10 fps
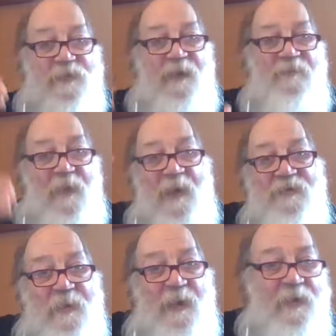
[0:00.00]
a different
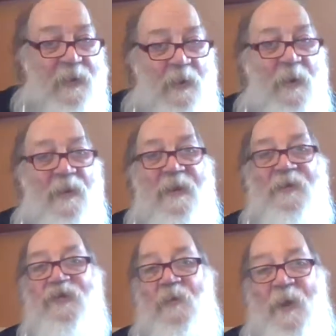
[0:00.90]
nationality.
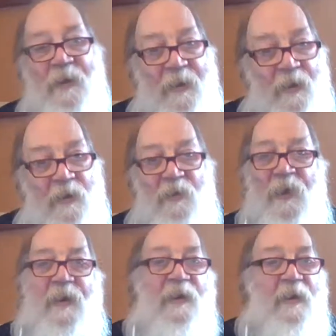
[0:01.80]
Lithuanian,
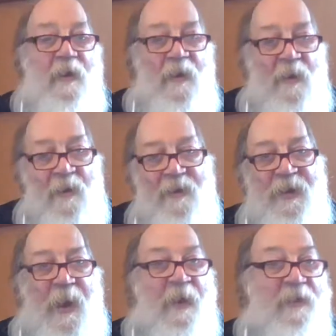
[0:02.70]
Greek,
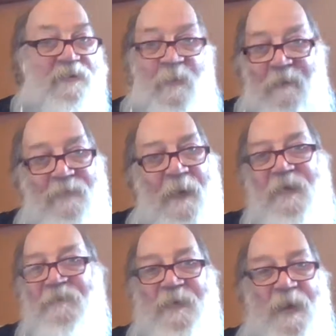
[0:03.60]
Italians, about
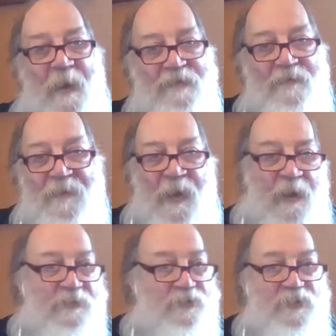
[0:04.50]
5 different types of
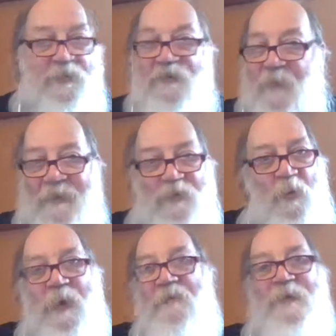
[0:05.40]
Italians, Jews, about
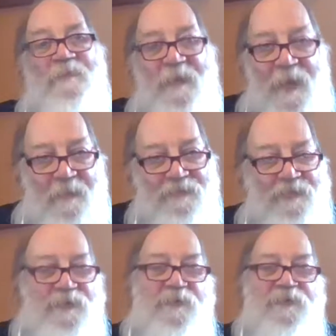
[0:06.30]
12 different types
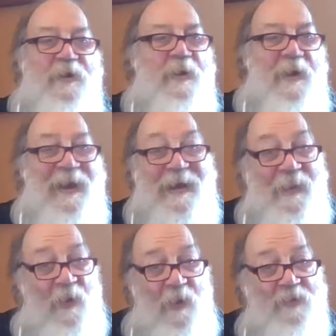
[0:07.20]
of Jews, and
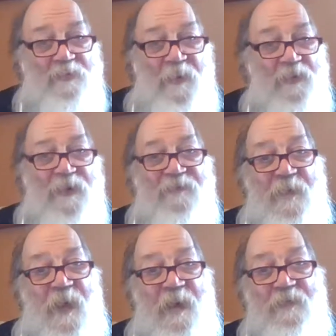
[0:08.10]
they all spoke
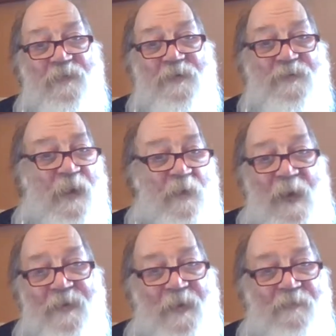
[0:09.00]
different languages. They all
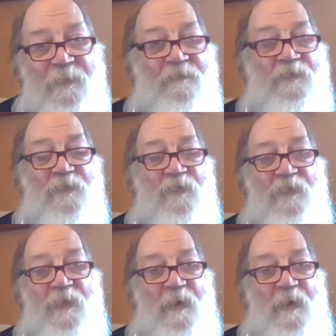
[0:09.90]
had different food.